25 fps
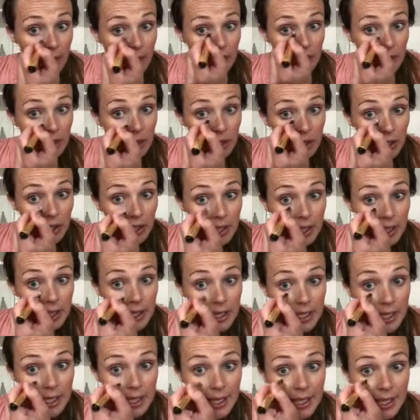look
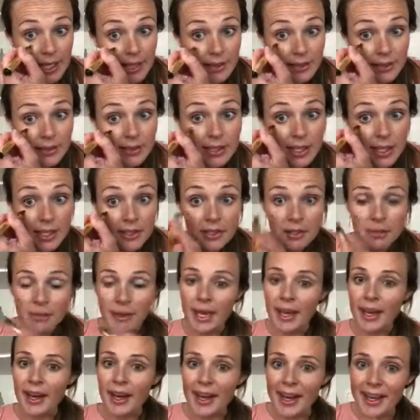that it gives under
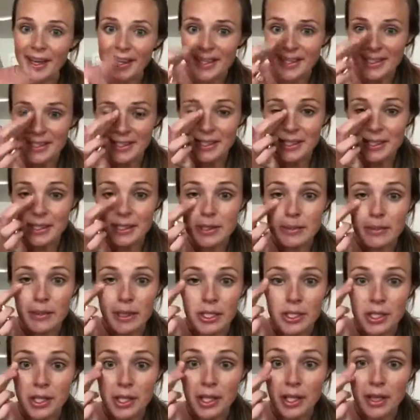my eyes,
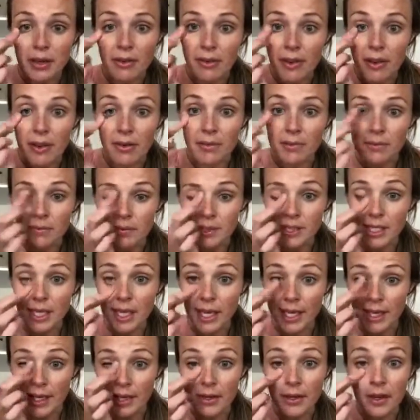especially if I'm
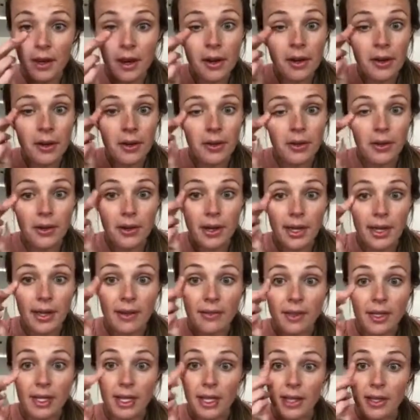tired or I
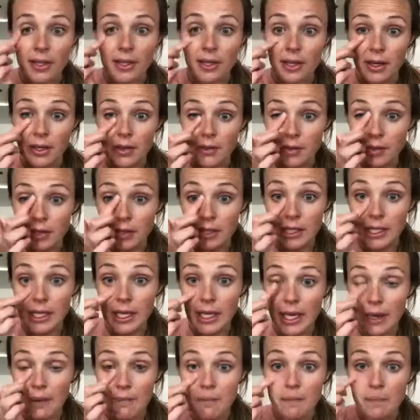haven't gotten enough
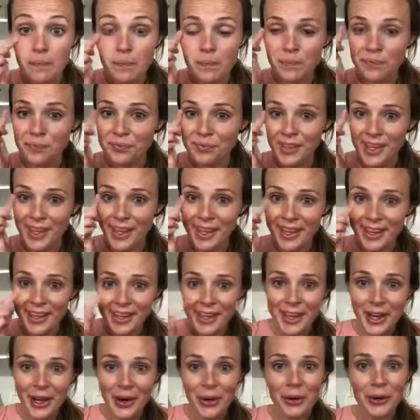sleep.
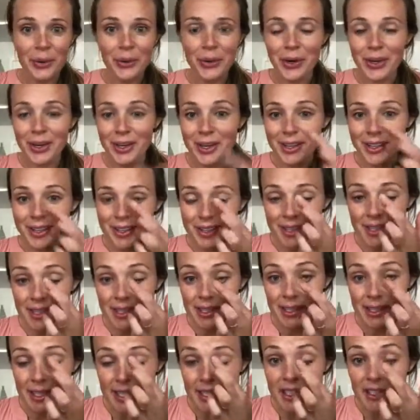Or in
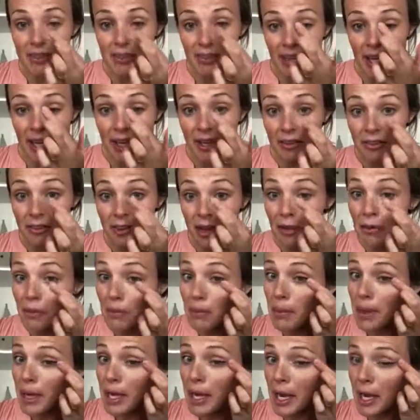this stage of life,
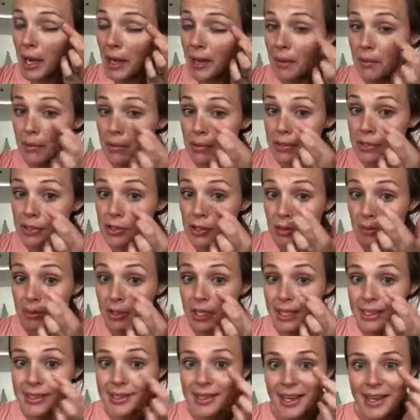I've been up too
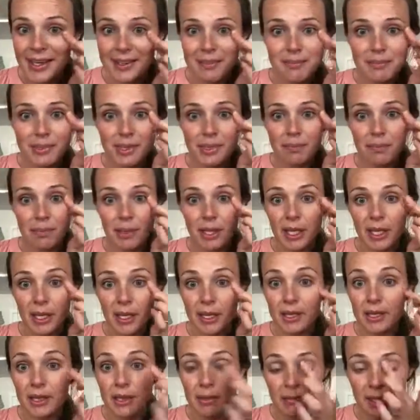many times
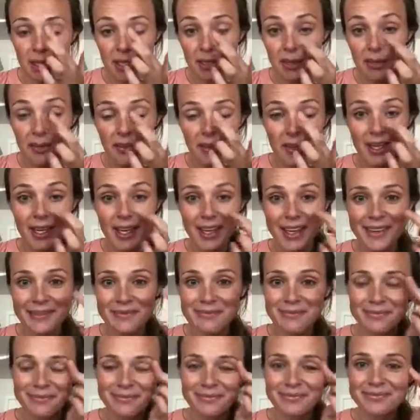peeing in the middle of the
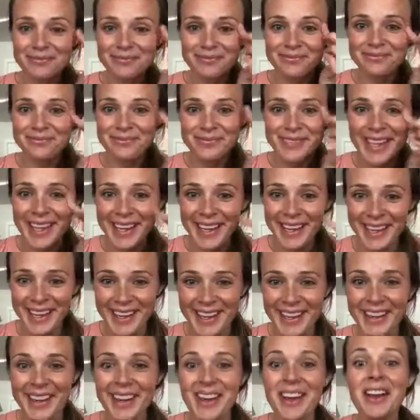
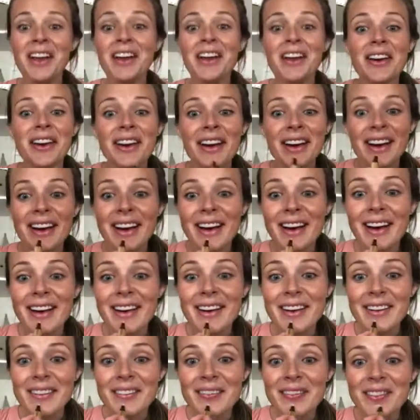night.
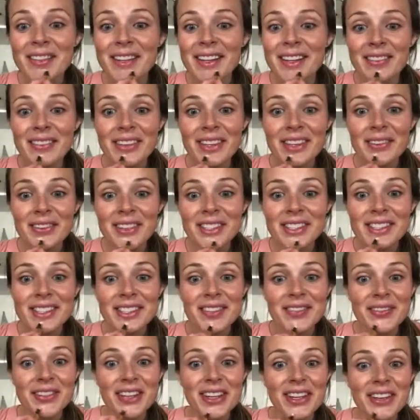I'm gonna put
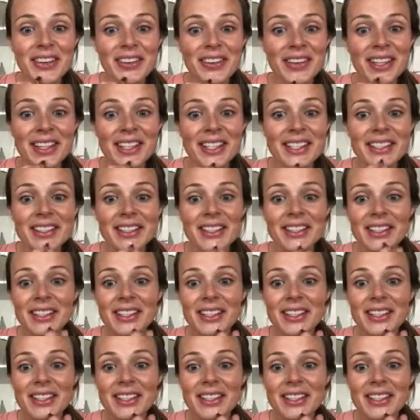some like right down